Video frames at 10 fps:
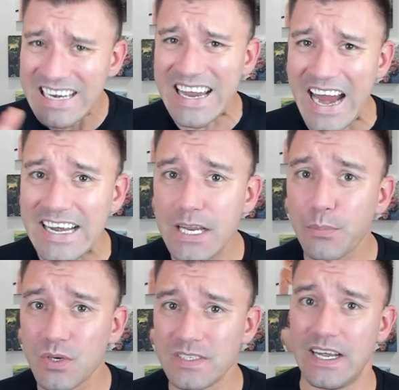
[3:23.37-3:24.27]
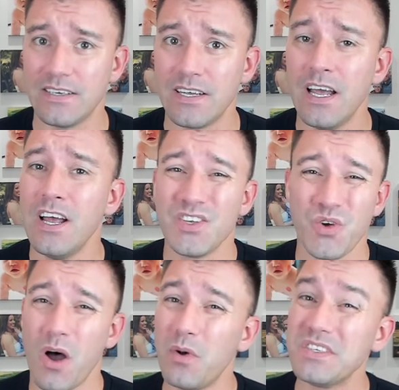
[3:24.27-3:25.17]
90%.
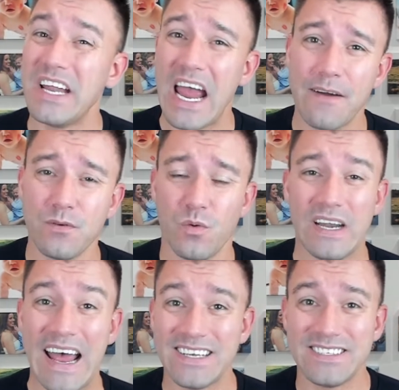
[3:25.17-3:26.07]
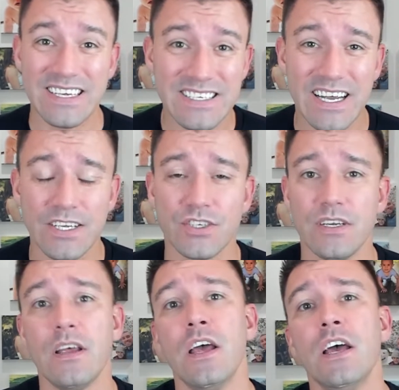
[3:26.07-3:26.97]
So almost everyone has the
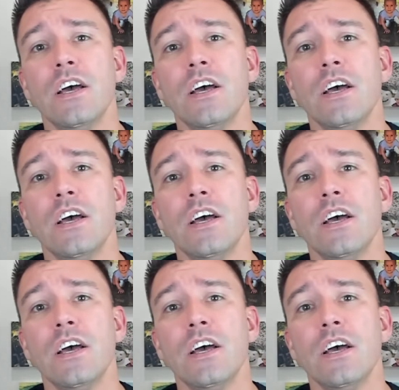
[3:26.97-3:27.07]
intention